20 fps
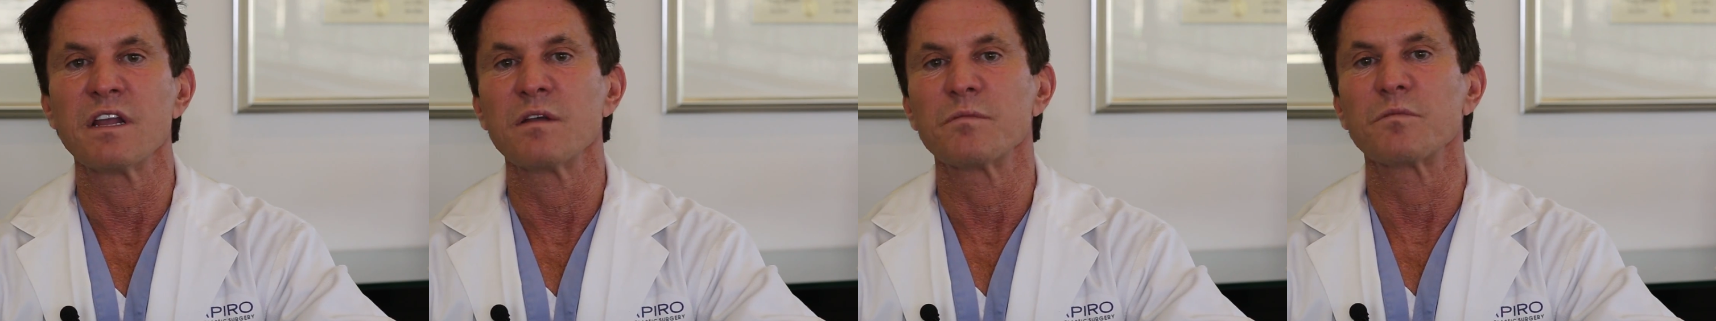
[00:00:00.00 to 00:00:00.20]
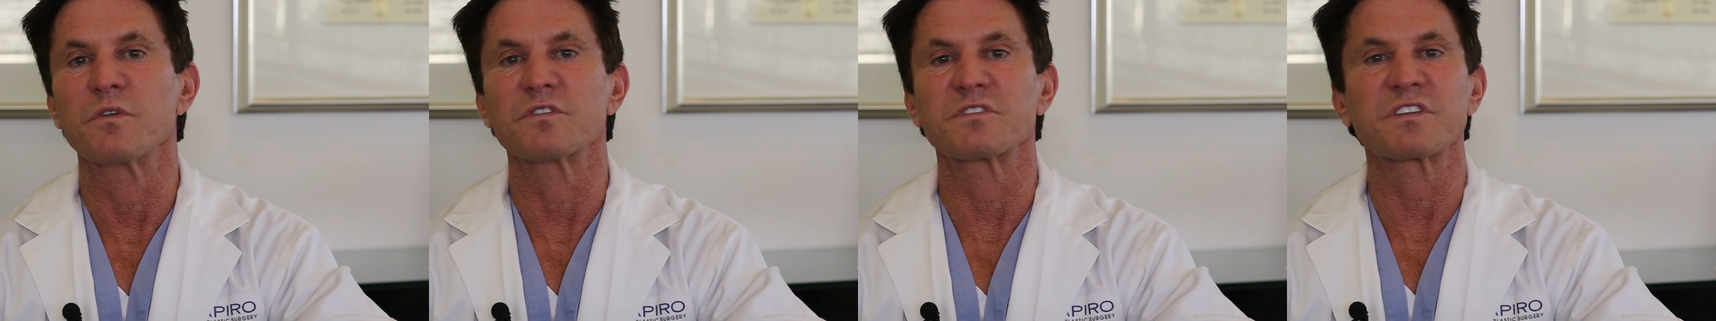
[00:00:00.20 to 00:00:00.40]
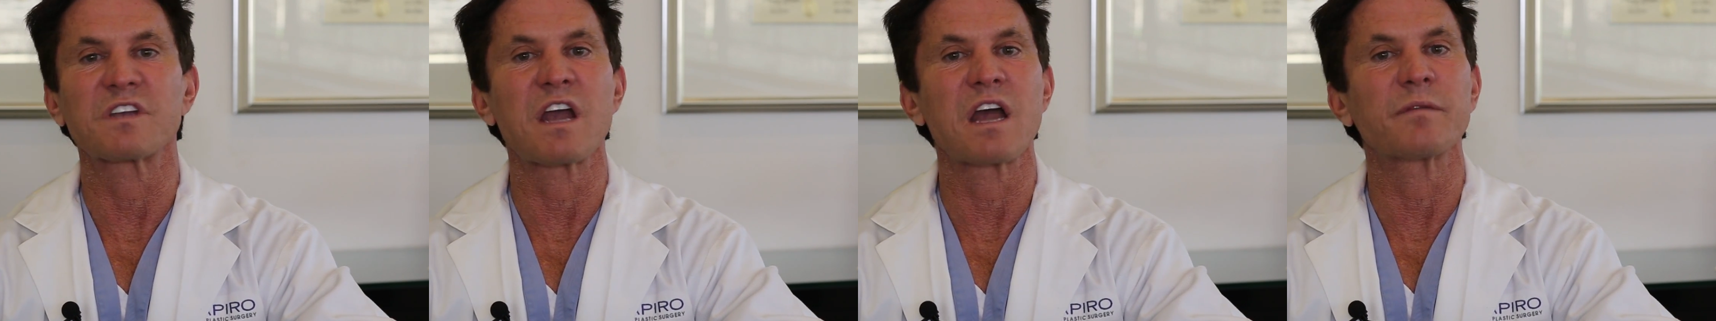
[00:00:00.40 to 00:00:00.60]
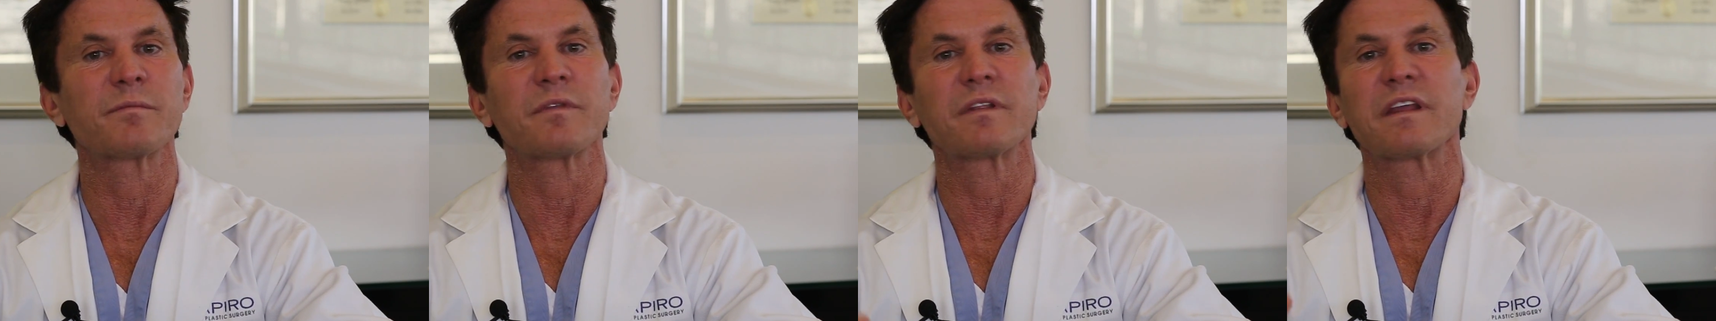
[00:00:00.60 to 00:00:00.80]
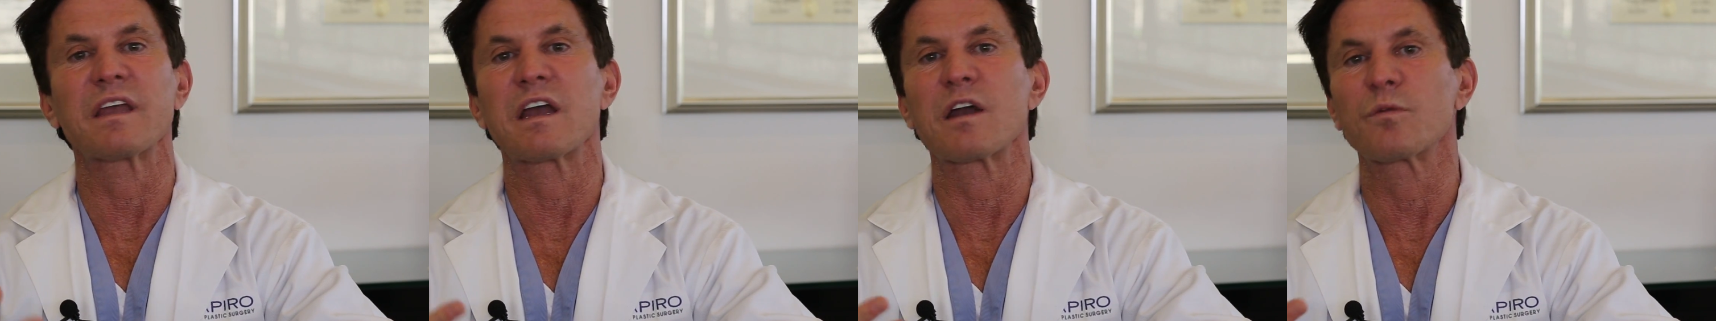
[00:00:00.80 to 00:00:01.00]
Most
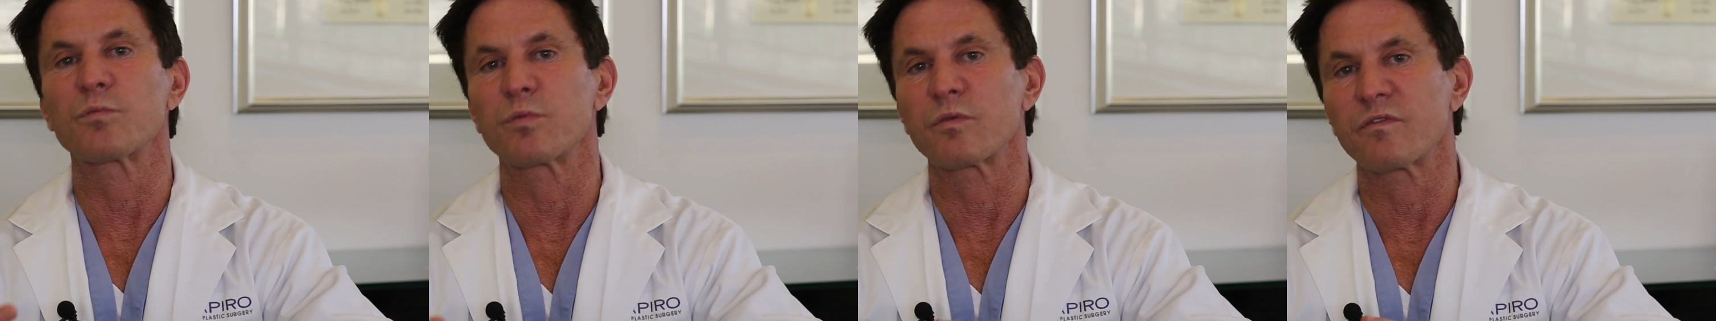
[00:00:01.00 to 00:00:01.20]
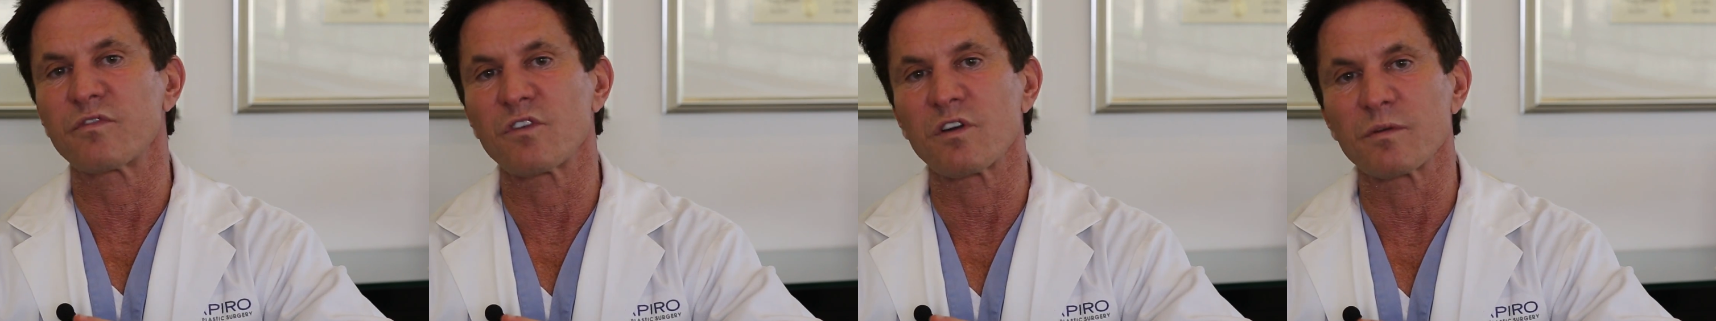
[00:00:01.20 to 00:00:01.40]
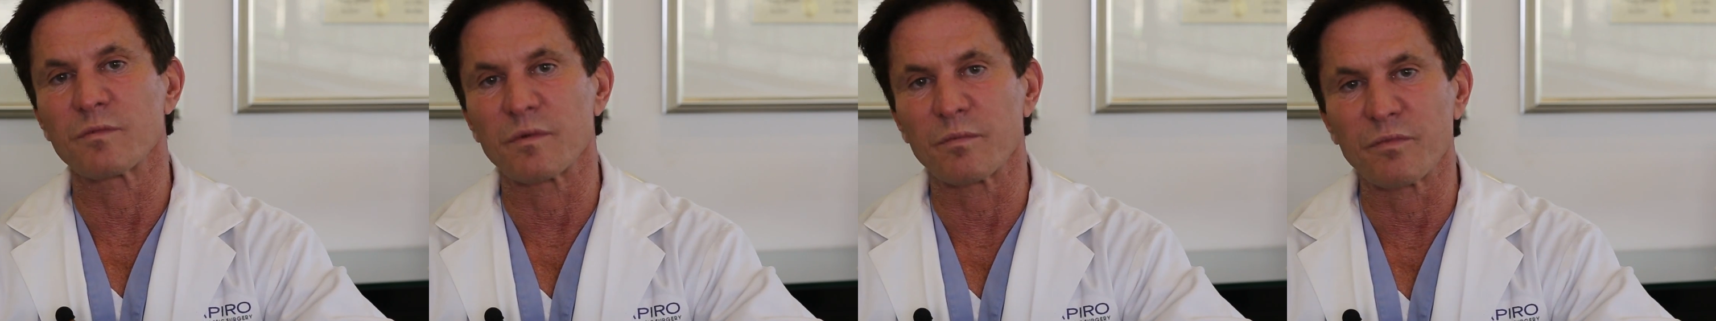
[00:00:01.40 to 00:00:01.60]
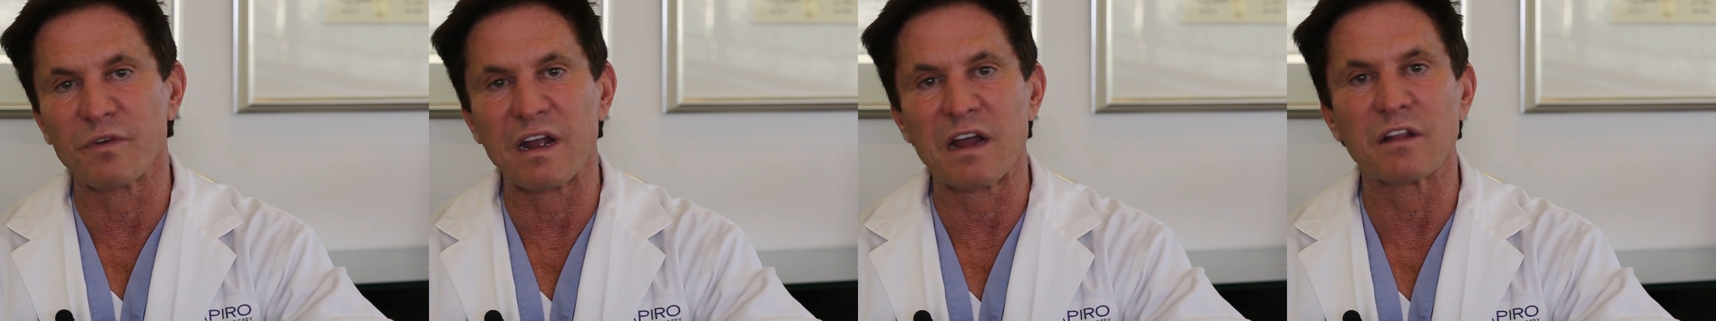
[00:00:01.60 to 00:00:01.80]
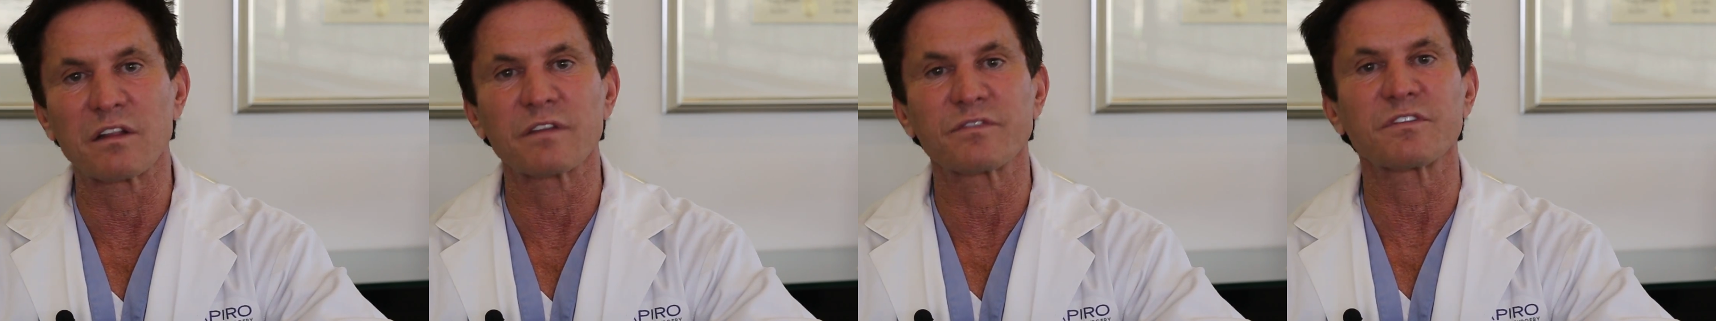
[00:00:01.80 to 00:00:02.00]
commonly, I'll perform a
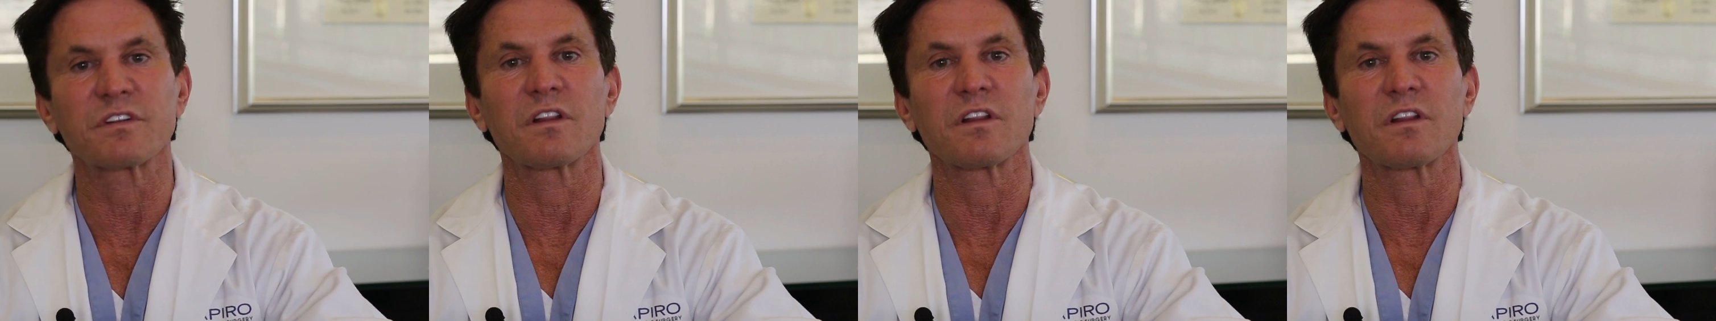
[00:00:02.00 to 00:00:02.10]
brow lift